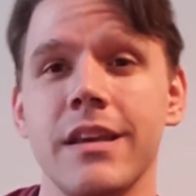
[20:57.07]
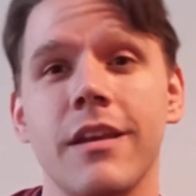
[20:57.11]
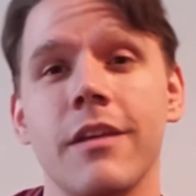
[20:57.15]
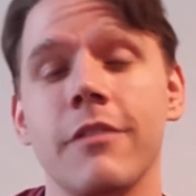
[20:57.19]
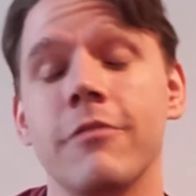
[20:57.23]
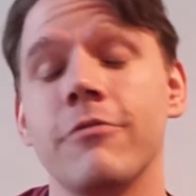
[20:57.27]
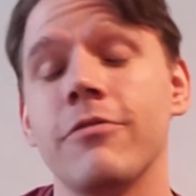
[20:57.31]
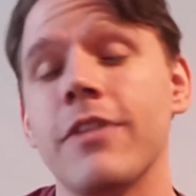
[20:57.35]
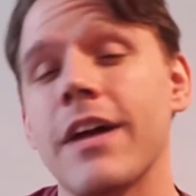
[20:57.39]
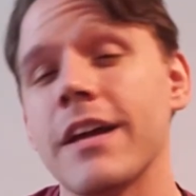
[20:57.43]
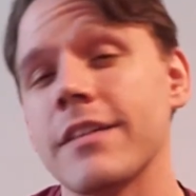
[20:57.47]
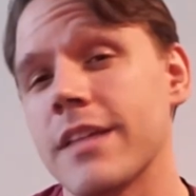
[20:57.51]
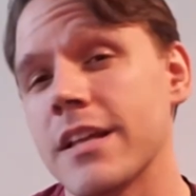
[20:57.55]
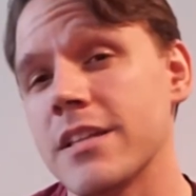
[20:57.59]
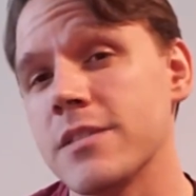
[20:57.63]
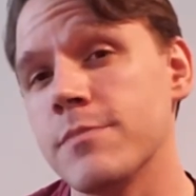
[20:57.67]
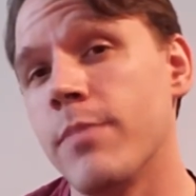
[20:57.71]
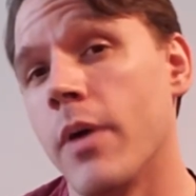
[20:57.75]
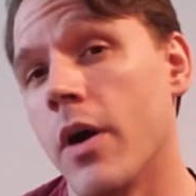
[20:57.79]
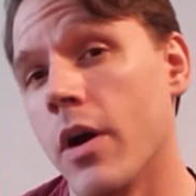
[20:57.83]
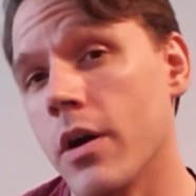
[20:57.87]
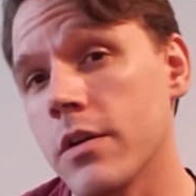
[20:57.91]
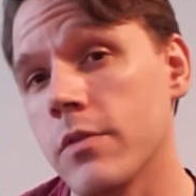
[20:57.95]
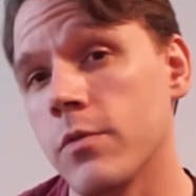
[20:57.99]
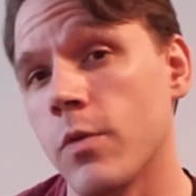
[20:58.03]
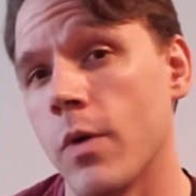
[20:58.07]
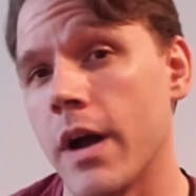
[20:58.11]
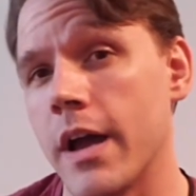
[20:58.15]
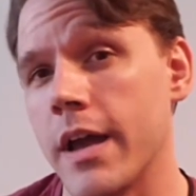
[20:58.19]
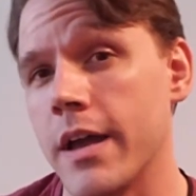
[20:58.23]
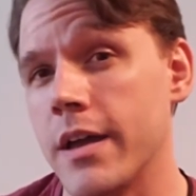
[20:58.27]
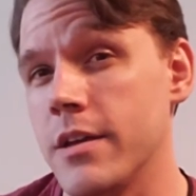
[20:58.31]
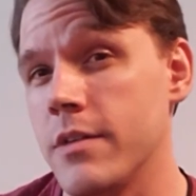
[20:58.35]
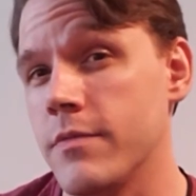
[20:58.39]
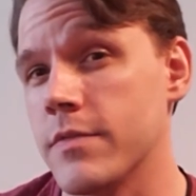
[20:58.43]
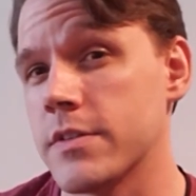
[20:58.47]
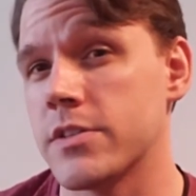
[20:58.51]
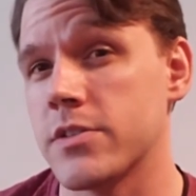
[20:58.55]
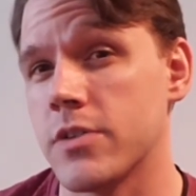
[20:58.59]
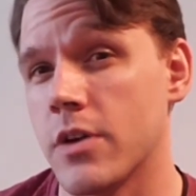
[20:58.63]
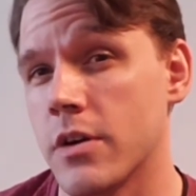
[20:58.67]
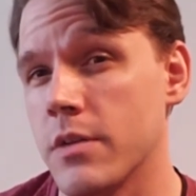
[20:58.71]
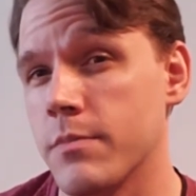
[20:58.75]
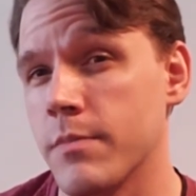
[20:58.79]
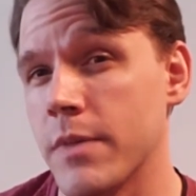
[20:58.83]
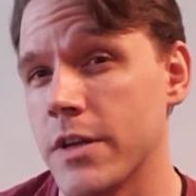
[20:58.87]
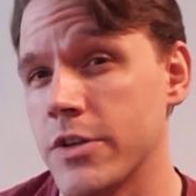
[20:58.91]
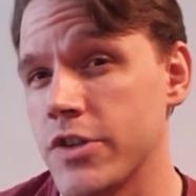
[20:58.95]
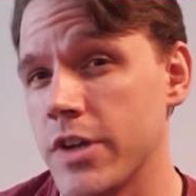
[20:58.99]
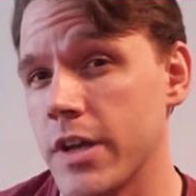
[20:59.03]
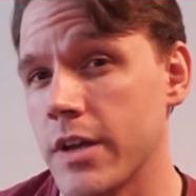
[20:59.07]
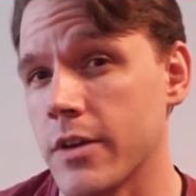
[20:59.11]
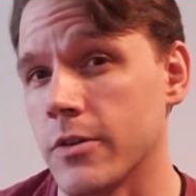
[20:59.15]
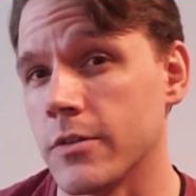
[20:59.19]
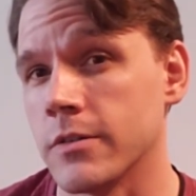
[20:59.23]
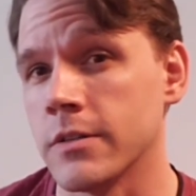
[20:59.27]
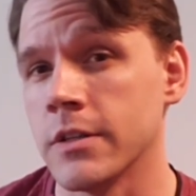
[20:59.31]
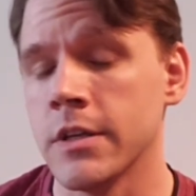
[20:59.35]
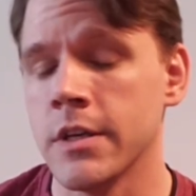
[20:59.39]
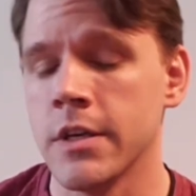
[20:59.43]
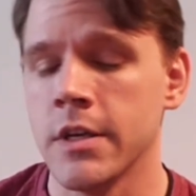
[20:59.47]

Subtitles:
And in fact, that's part of why I even started my channel.